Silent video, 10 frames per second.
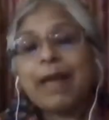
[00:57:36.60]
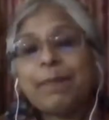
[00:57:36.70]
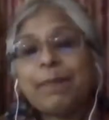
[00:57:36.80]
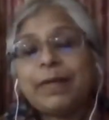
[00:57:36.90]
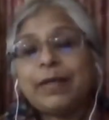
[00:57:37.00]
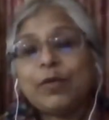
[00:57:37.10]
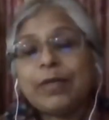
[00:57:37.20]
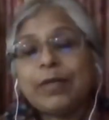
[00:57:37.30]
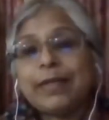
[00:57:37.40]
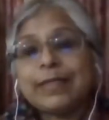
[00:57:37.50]
happened
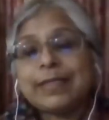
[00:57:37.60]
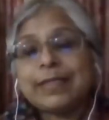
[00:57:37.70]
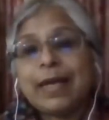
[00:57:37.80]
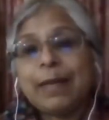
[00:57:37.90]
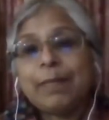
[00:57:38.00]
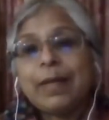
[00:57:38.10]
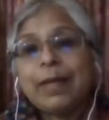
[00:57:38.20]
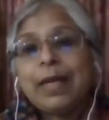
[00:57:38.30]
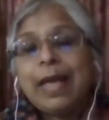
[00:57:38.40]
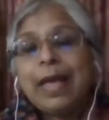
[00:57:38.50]
in this time.
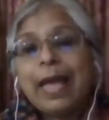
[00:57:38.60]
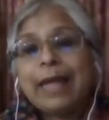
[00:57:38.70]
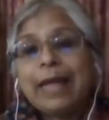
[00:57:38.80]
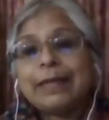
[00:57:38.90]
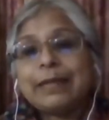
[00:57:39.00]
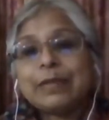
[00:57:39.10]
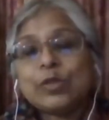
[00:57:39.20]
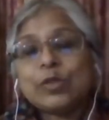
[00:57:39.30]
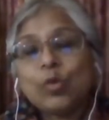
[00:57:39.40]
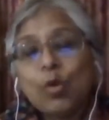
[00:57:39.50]
And
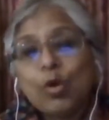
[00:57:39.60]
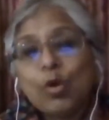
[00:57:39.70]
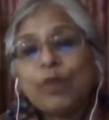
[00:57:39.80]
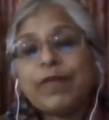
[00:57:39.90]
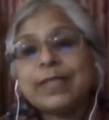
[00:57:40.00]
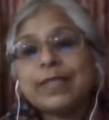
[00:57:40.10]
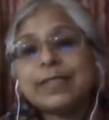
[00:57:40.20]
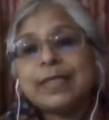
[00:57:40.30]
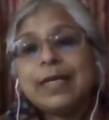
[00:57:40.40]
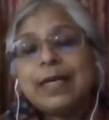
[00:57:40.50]
so all of
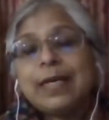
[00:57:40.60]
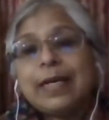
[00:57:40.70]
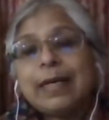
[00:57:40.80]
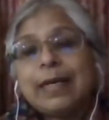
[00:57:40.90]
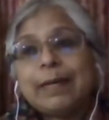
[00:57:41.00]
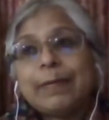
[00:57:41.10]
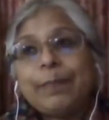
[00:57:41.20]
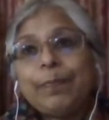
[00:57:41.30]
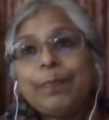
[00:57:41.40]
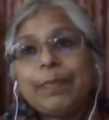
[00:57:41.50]
us
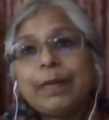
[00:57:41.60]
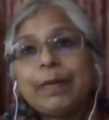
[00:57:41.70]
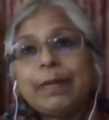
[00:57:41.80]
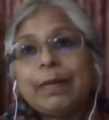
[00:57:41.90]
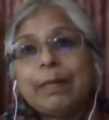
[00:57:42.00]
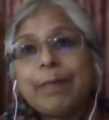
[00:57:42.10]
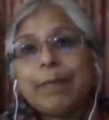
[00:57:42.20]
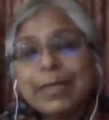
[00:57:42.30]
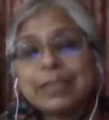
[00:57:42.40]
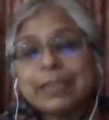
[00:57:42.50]

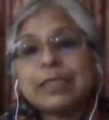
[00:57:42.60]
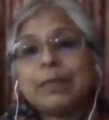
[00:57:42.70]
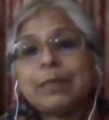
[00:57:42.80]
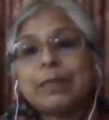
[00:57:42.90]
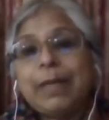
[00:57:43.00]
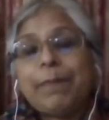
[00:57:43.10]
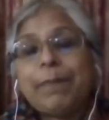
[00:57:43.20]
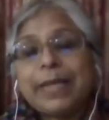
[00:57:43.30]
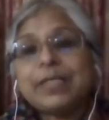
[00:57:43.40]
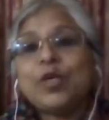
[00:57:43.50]
must be
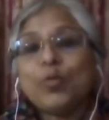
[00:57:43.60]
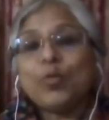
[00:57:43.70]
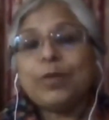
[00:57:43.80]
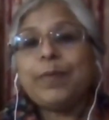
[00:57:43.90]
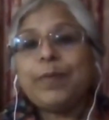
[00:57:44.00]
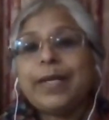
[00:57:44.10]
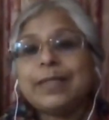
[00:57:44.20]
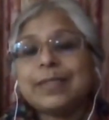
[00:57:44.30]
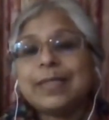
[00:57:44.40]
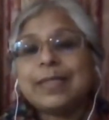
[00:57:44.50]
better human
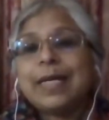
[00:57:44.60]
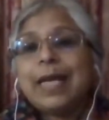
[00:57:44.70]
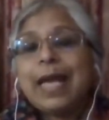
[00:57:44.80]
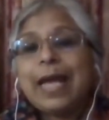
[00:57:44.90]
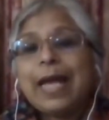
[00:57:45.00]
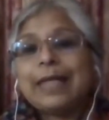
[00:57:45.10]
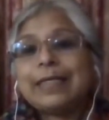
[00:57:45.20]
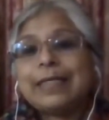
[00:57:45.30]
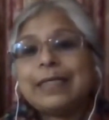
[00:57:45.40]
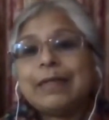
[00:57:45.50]
beings,
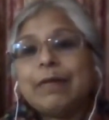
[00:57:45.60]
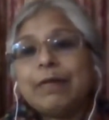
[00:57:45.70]
and